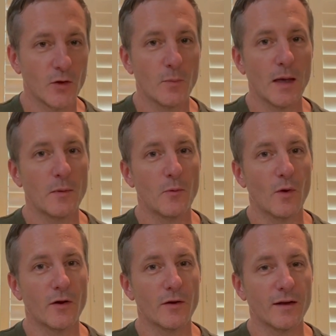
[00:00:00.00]
You may be
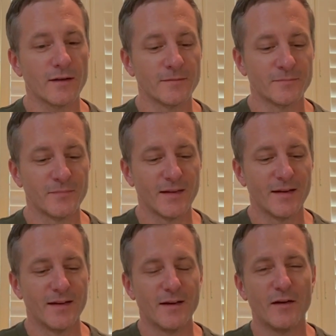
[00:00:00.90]
wondering
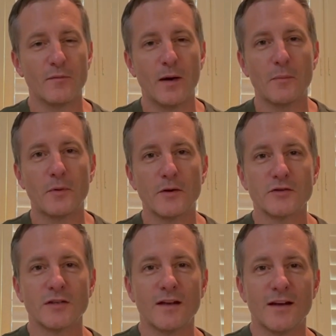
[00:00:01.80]
if my
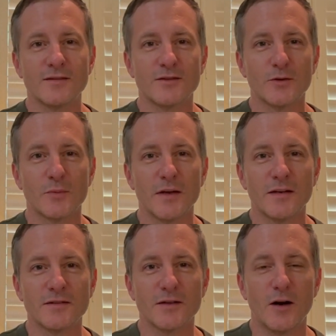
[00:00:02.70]
approach today is to
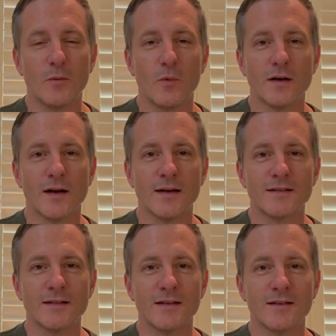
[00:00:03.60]
read Psalm
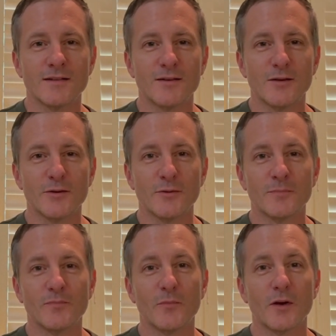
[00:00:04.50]
119 to you.
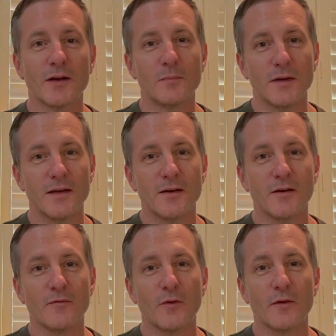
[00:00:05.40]
We're going to be
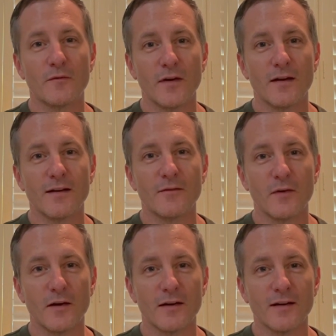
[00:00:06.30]
here for a very,
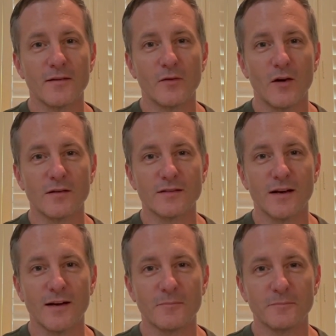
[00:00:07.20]
very long
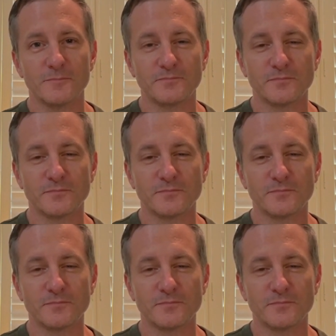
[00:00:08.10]
time.